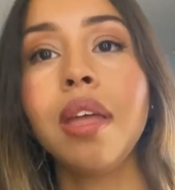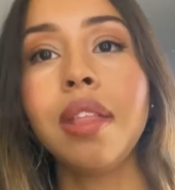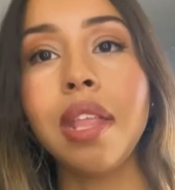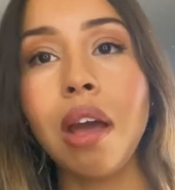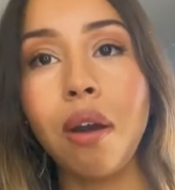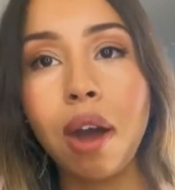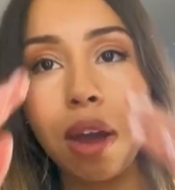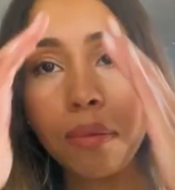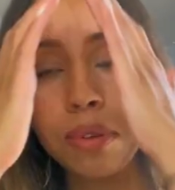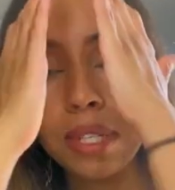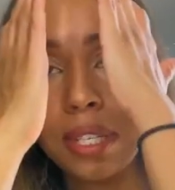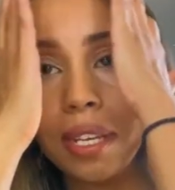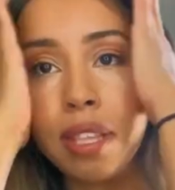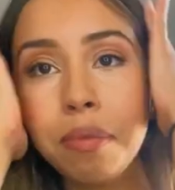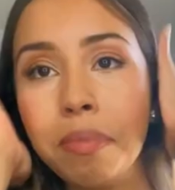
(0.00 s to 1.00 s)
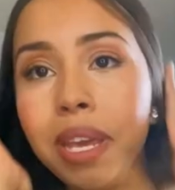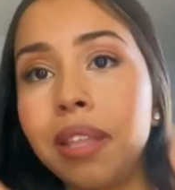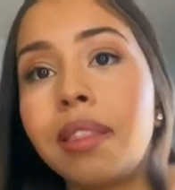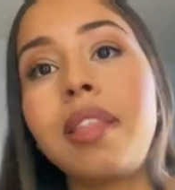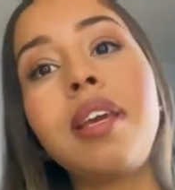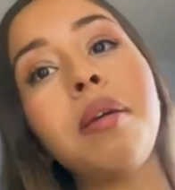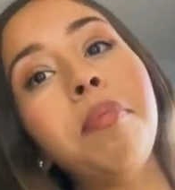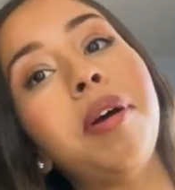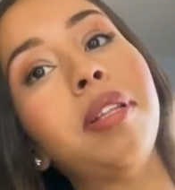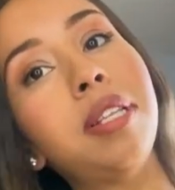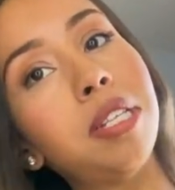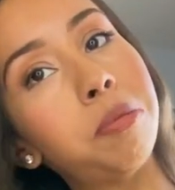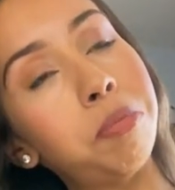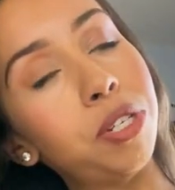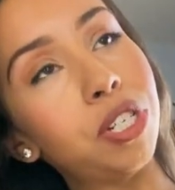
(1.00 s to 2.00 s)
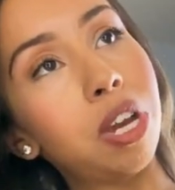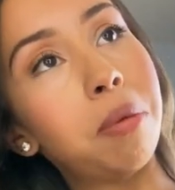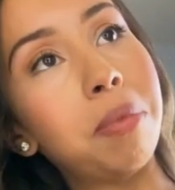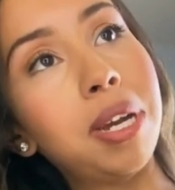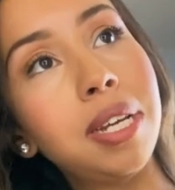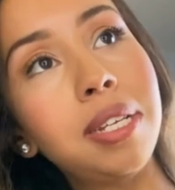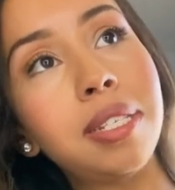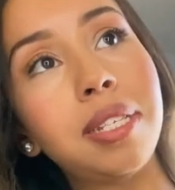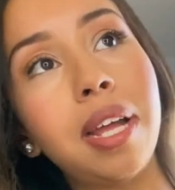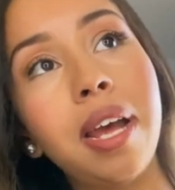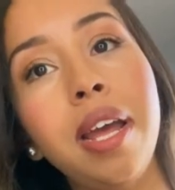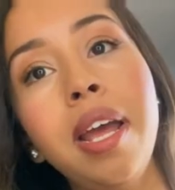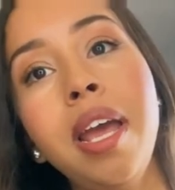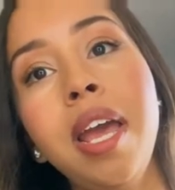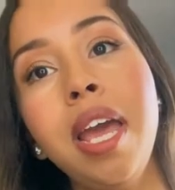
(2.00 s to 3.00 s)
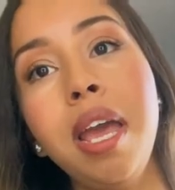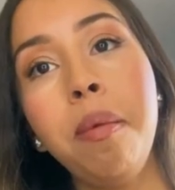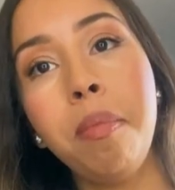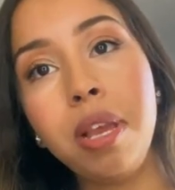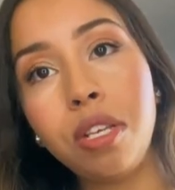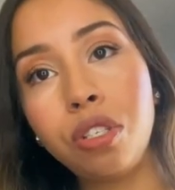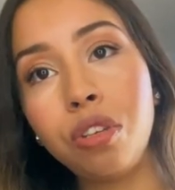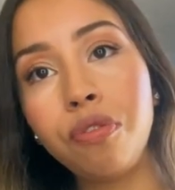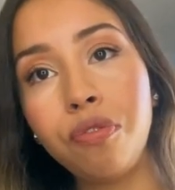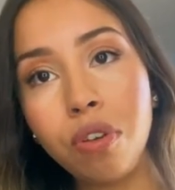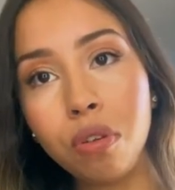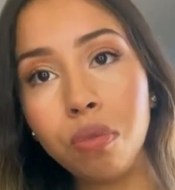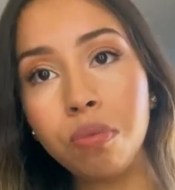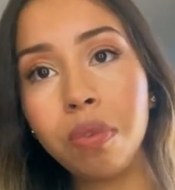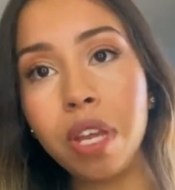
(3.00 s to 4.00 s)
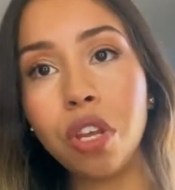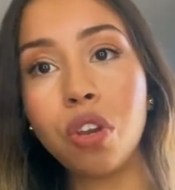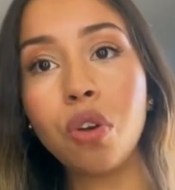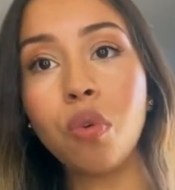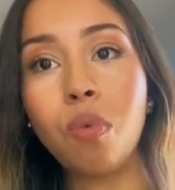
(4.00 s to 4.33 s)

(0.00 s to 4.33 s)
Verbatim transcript: Now, I would say the main thing about this pajama is that it makes you feel like you're